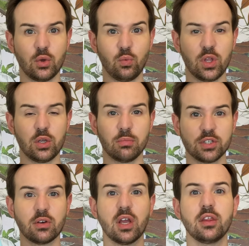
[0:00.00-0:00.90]
with your
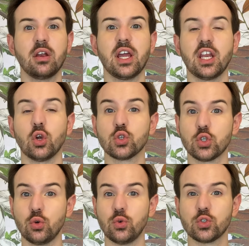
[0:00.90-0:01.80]
moisturizer. And I
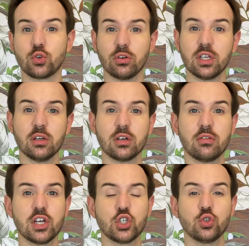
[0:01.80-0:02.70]
also strongly
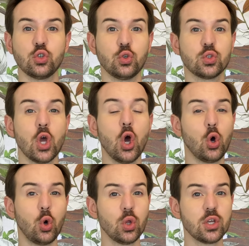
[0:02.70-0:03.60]
encourage you to use
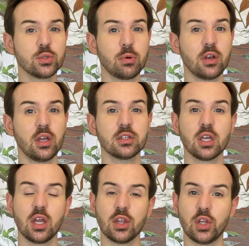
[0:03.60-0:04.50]
all those products,
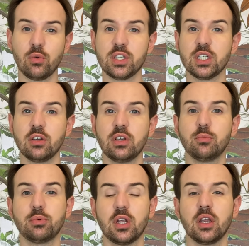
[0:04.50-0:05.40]
the
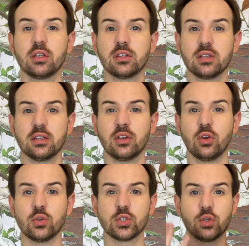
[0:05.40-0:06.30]
retinoid product,
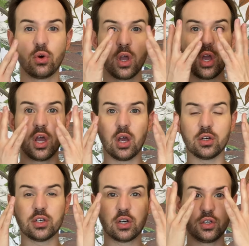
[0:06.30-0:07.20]
also
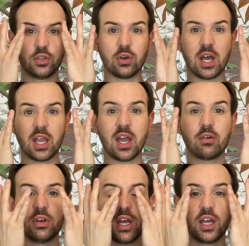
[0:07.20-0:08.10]
under your eye
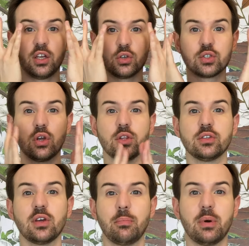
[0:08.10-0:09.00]
area and also on the
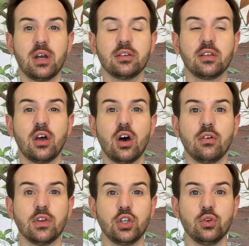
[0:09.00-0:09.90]
top part
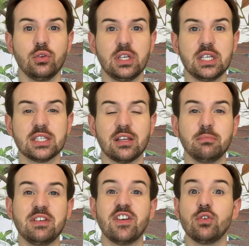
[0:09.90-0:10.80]
of your lids, and
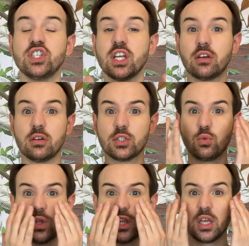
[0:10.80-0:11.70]
be very generous
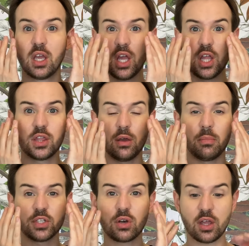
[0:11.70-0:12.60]
with the
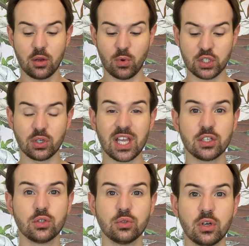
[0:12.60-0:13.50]
moisturizer. What you can
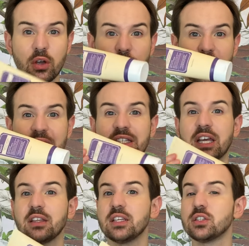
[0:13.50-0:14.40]
do at
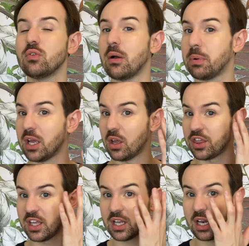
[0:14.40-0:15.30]
night is to apply a
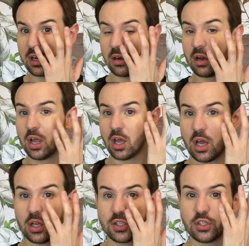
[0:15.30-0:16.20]
thick layer
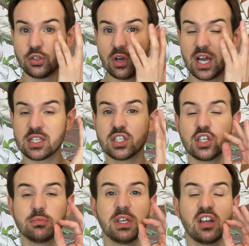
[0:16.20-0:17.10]
under your eyes.
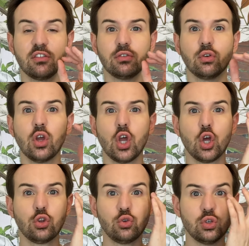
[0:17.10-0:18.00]
Just be careful
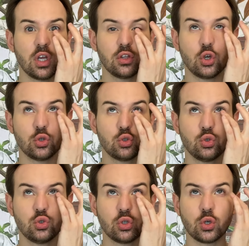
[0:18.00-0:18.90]
to not go
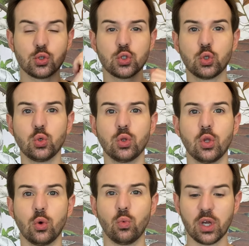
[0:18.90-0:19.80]
too close to
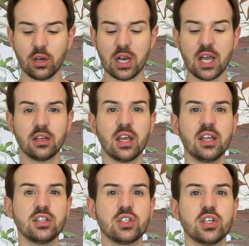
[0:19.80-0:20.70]
the waterline,
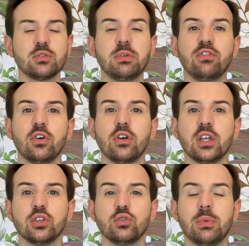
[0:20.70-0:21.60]
and just before
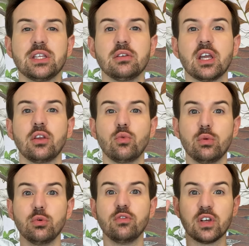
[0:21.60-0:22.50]
going to bed you can
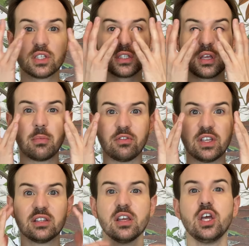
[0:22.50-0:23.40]
remove some of
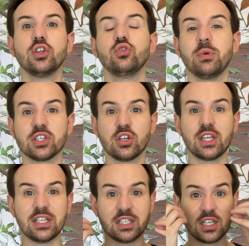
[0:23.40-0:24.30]
it to make sure
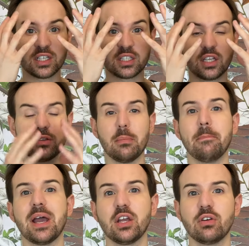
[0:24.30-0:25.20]
that it does not
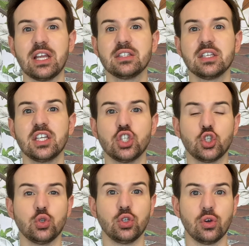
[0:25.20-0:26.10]
migrate
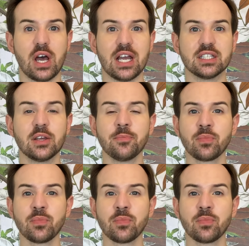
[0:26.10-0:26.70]
into your eyes.